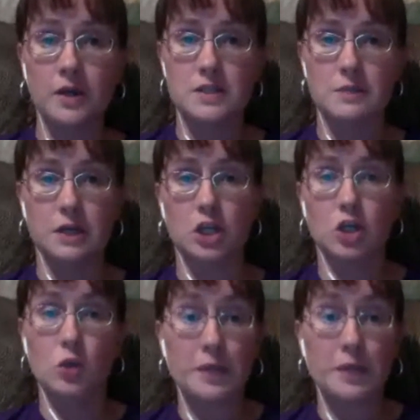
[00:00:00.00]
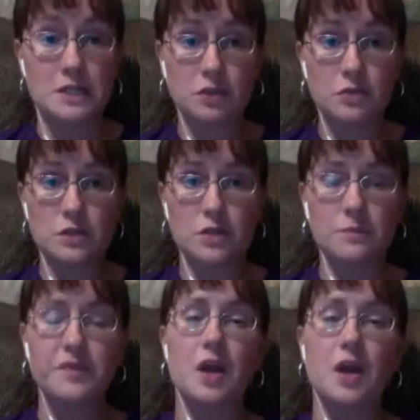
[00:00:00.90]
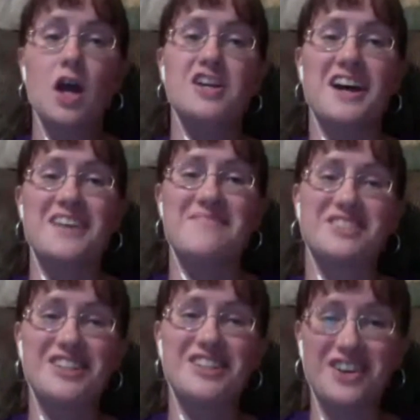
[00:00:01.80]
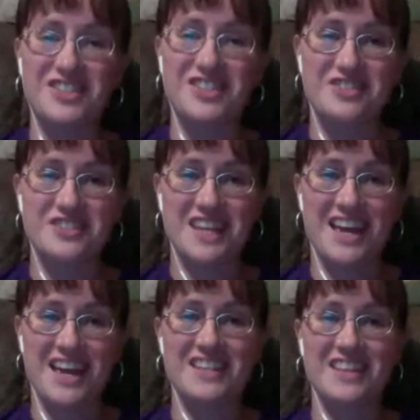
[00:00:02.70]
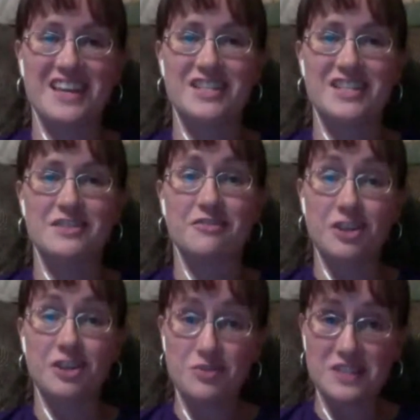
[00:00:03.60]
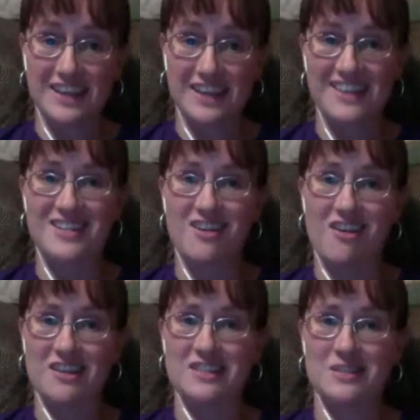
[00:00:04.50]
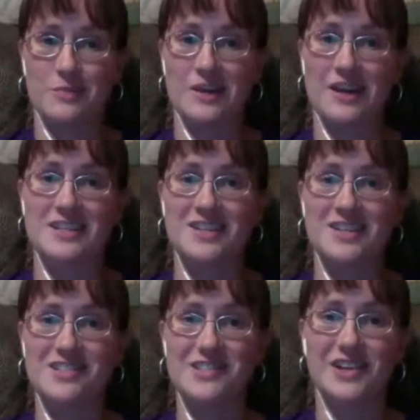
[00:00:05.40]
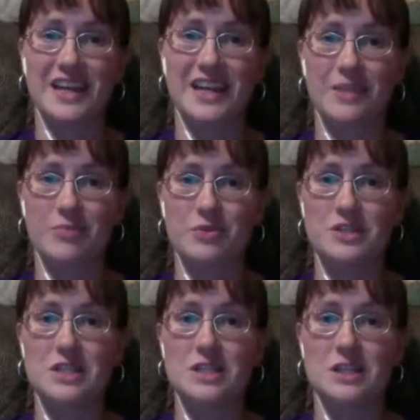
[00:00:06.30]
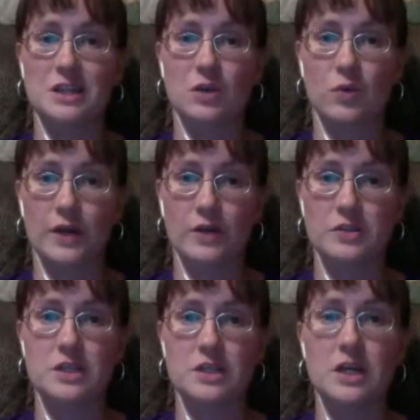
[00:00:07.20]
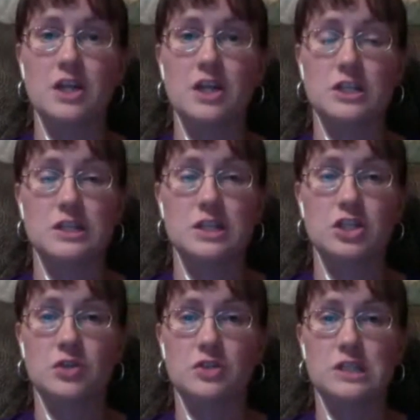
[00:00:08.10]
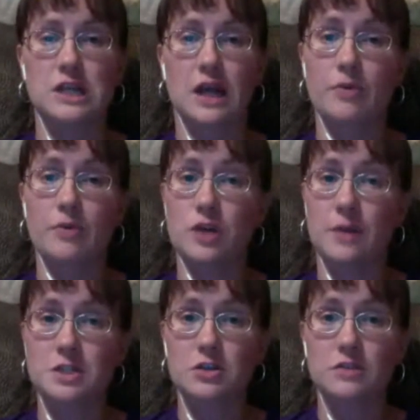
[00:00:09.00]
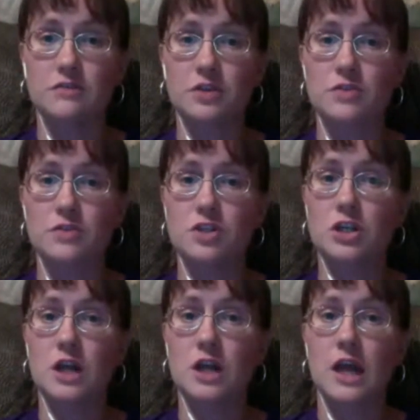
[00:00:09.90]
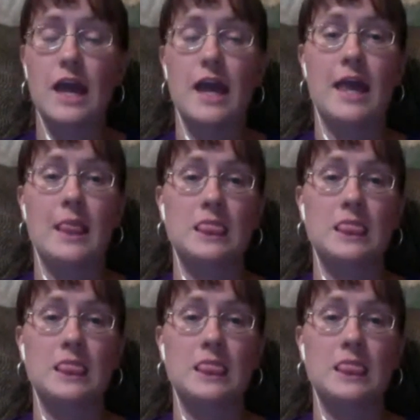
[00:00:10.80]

to be a human diffuser. She also said that diffusing is an awesome way to introduce our animals to the oils. She said, just a couple drops in your diffuser, and